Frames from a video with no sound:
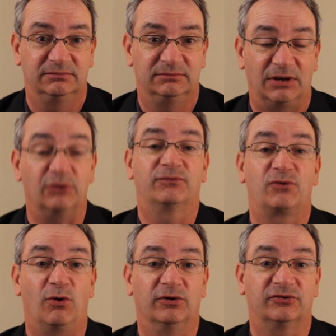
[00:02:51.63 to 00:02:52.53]
And of
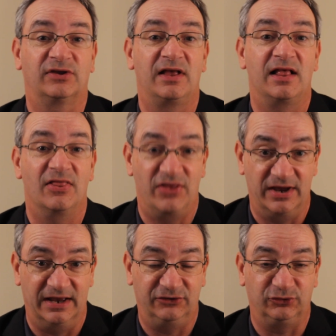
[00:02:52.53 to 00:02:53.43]
course, there
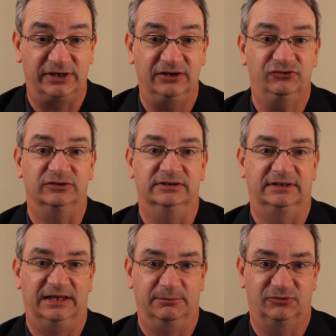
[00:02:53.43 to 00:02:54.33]
are educational
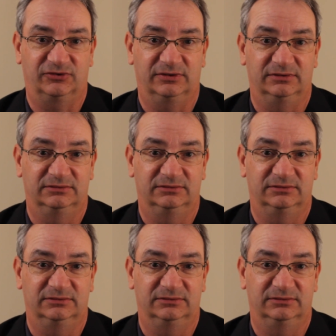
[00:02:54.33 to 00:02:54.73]
games.